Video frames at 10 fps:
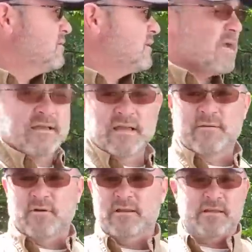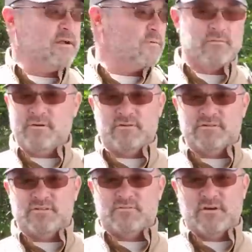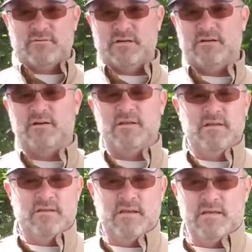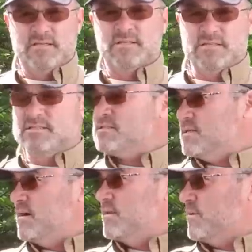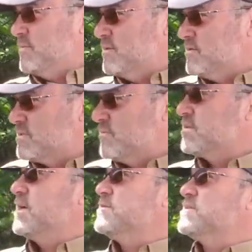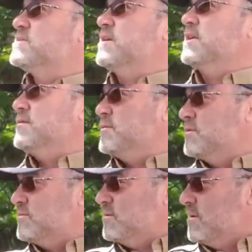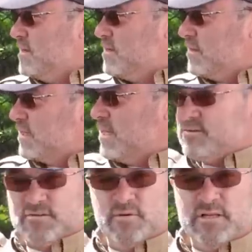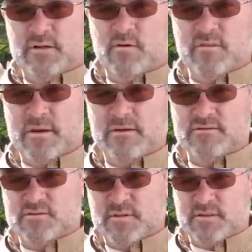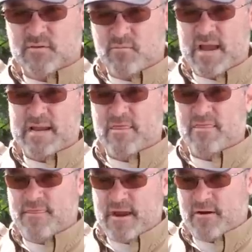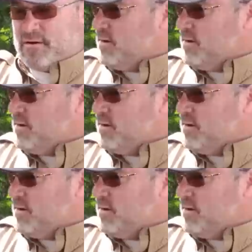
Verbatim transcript: Yeah, I'm right. The Elwha River is just right over here. Uh, this is an area that we've been to several times. It's stunningly beautiful. The clouds are really low over the mountains, but they're right there.